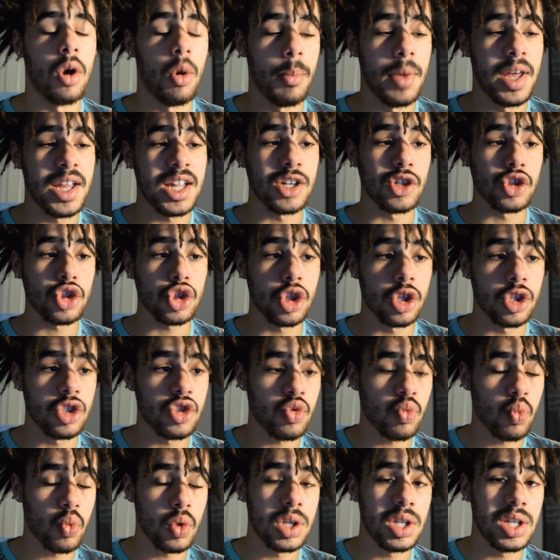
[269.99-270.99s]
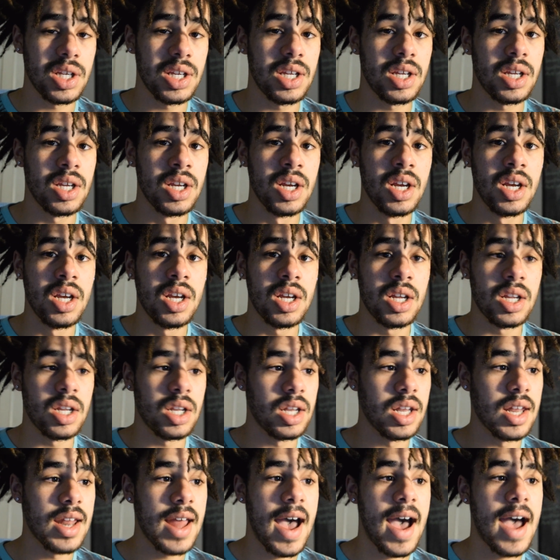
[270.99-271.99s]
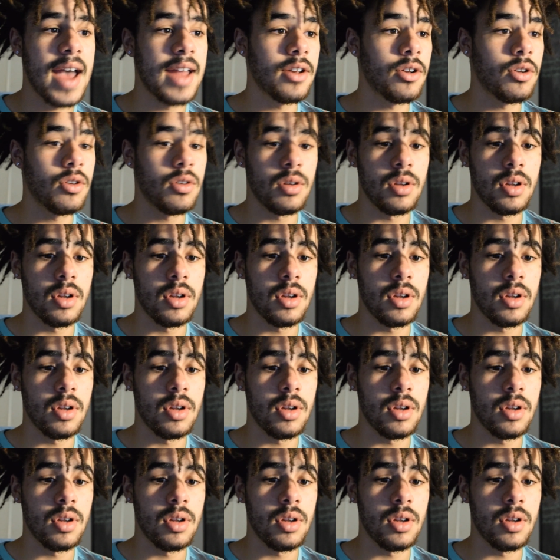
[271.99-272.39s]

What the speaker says: making sure it's really not